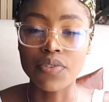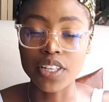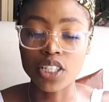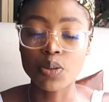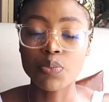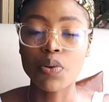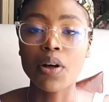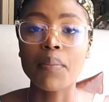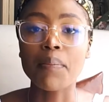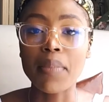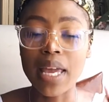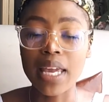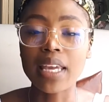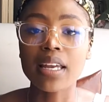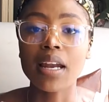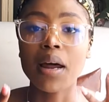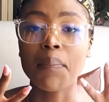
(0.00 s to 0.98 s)
visible,
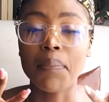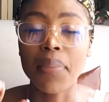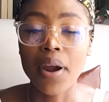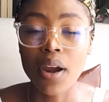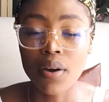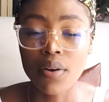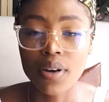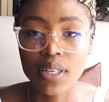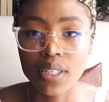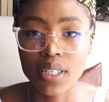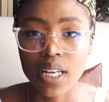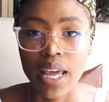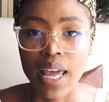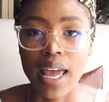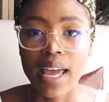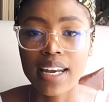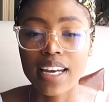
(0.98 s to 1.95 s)
make it apparent,
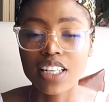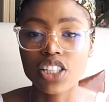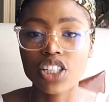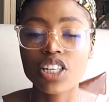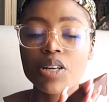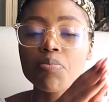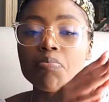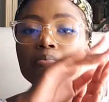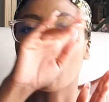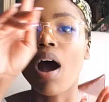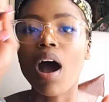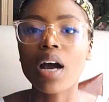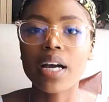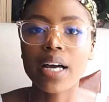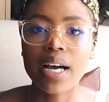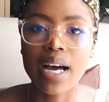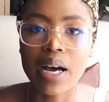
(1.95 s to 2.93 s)
and actually
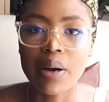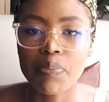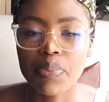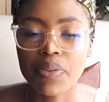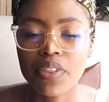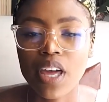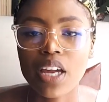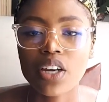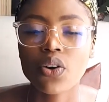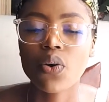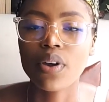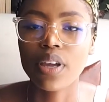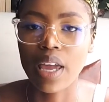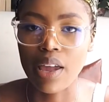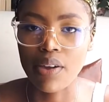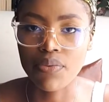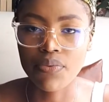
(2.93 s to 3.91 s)
mark up that,
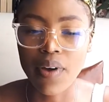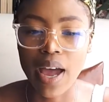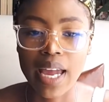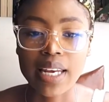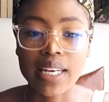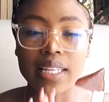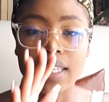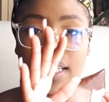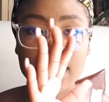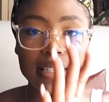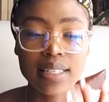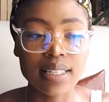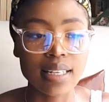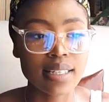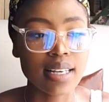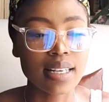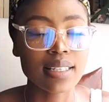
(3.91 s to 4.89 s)
okay, fine, this is
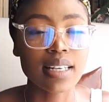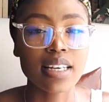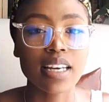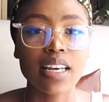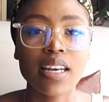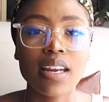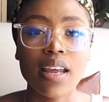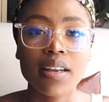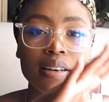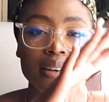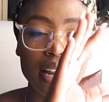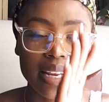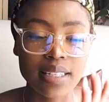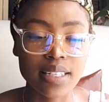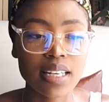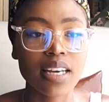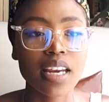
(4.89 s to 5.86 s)
a
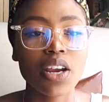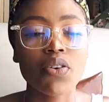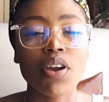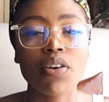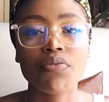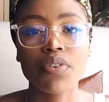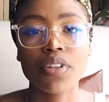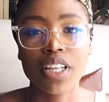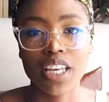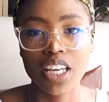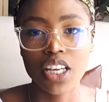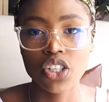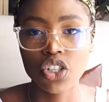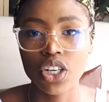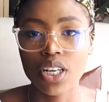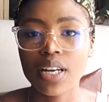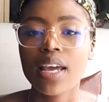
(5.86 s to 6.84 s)
designated area for the
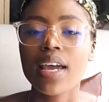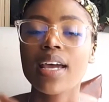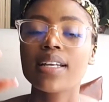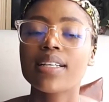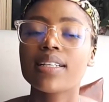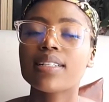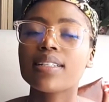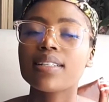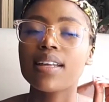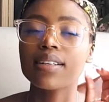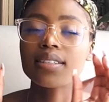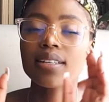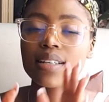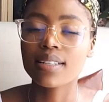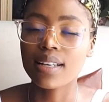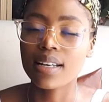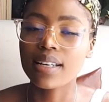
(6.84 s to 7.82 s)
kitchen, this is a
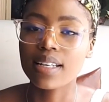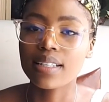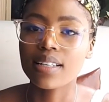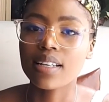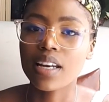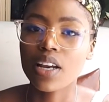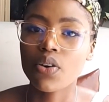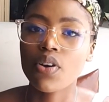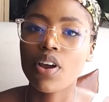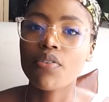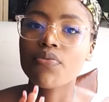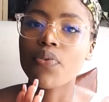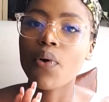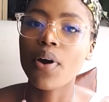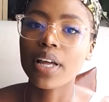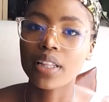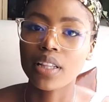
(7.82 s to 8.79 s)
designated area
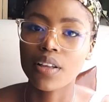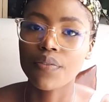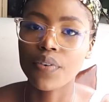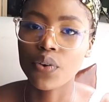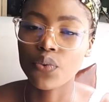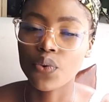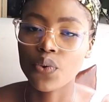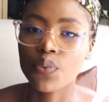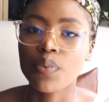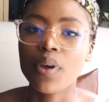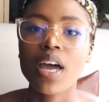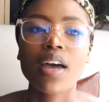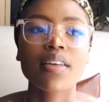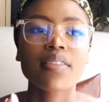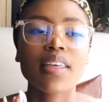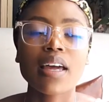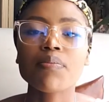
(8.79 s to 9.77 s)
for a living room.
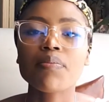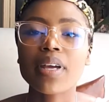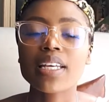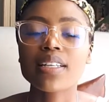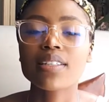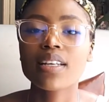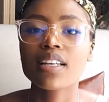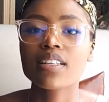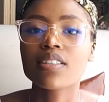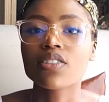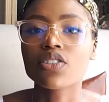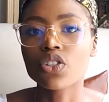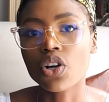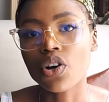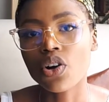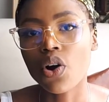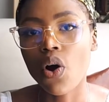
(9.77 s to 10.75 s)
That makes it
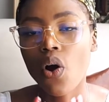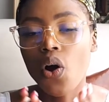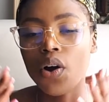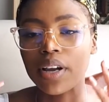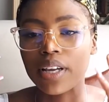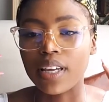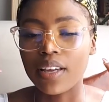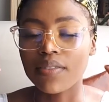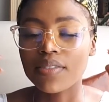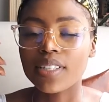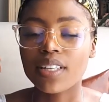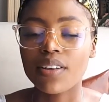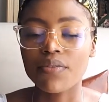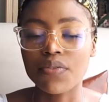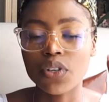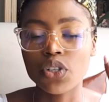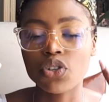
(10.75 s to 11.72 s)
look, or gives
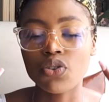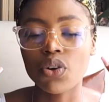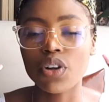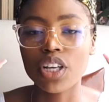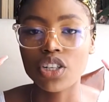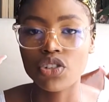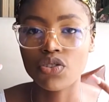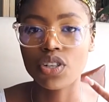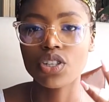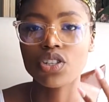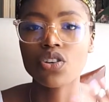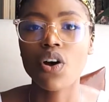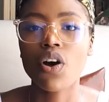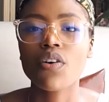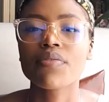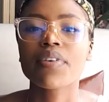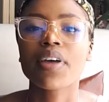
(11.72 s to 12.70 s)
the visual interest
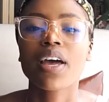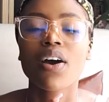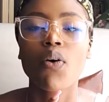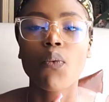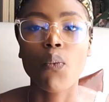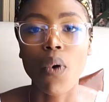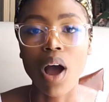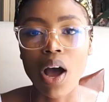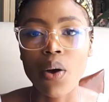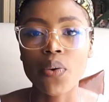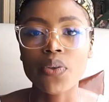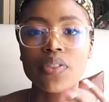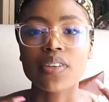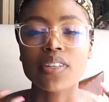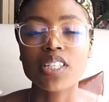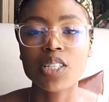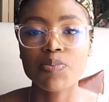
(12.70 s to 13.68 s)
of, wow,
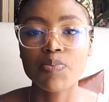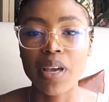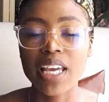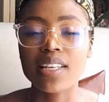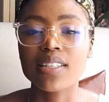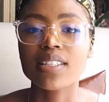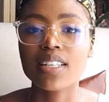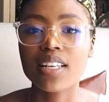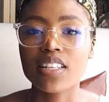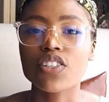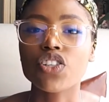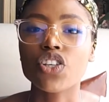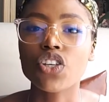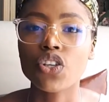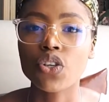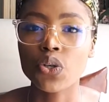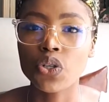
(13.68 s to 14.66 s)
this space is
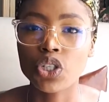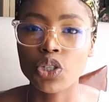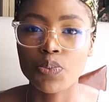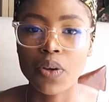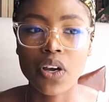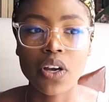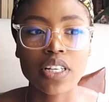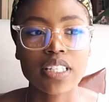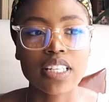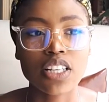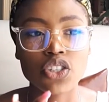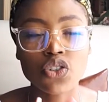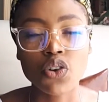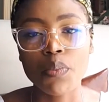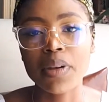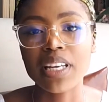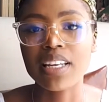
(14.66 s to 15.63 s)
huge because there's
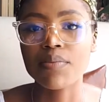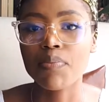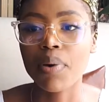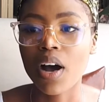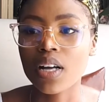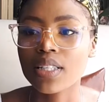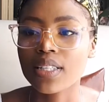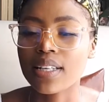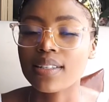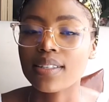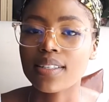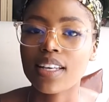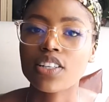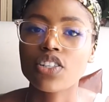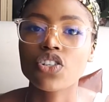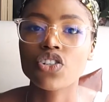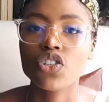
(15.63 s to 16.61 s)
so many parts and
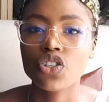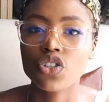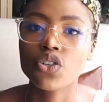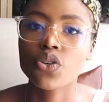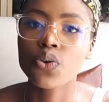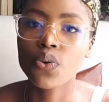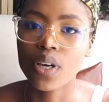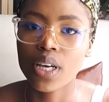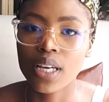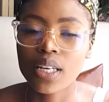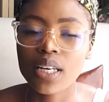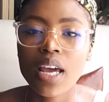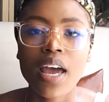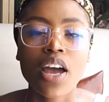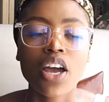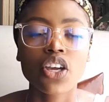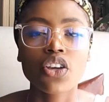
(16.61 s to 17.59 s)
sections to it.
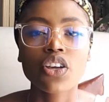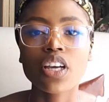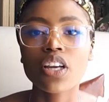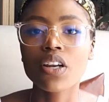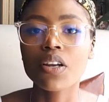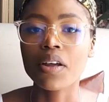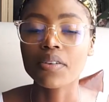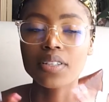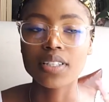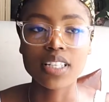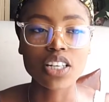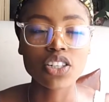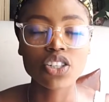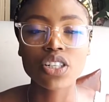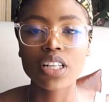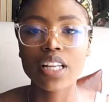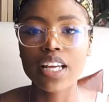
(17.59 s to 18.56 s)
You can
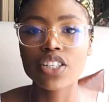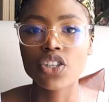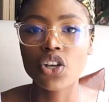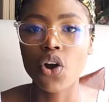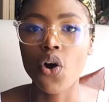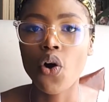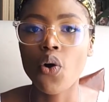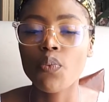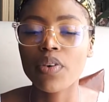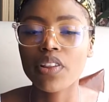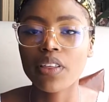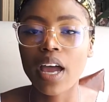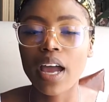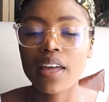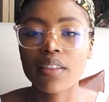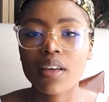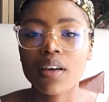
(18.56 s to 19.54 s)
sectionalize your home with
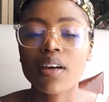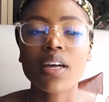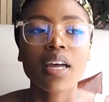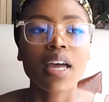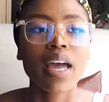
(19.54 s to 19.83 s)
either